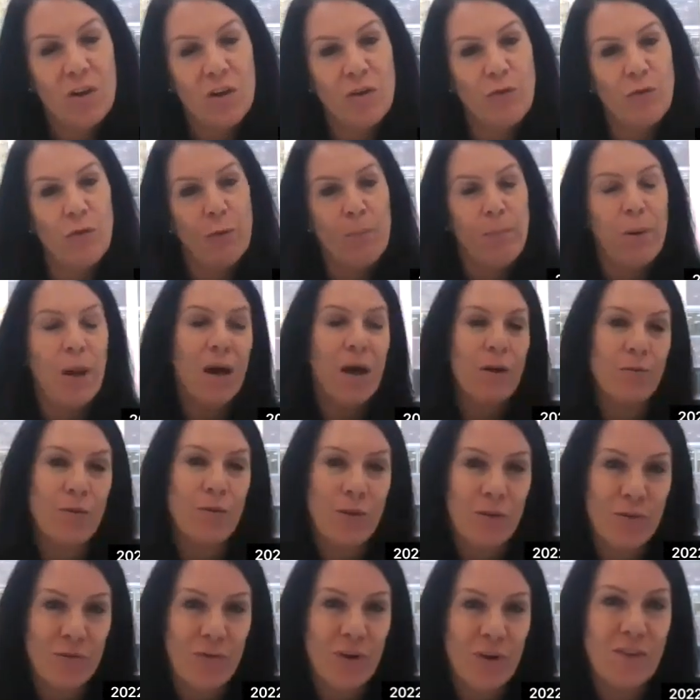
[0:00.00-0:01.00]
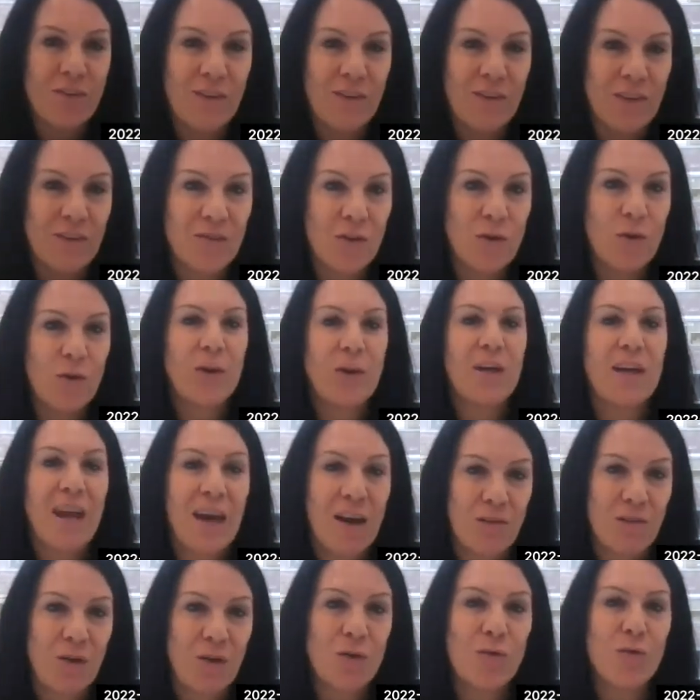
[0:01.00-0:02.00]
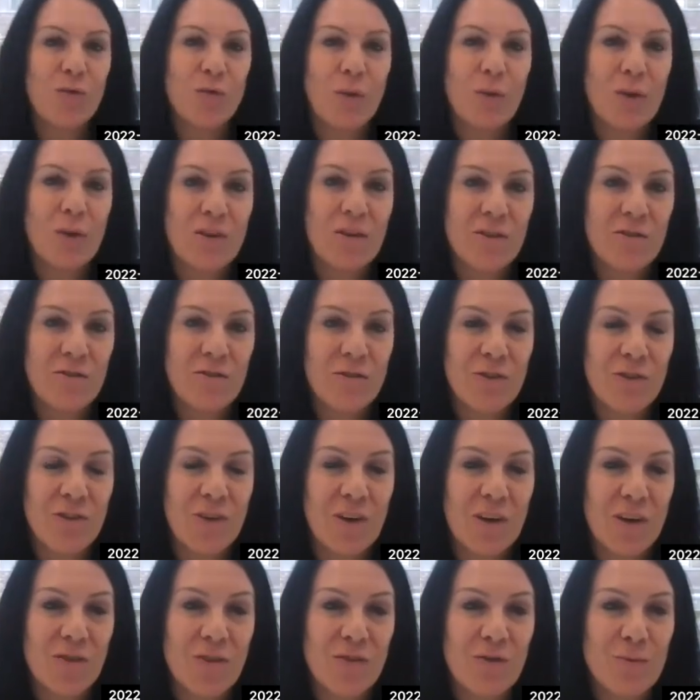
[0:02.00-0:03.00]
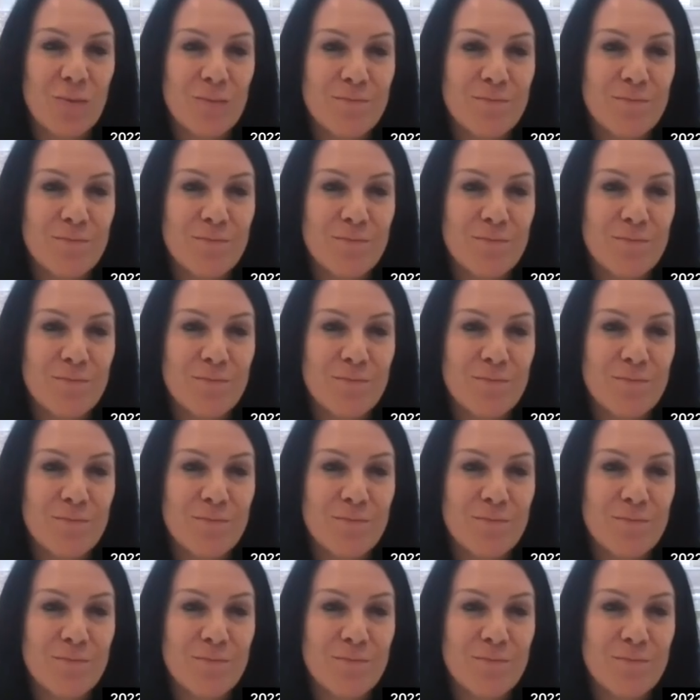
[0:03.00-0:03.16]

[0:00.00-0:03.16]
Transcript: You're applying for the funding so you can carry on doing this research.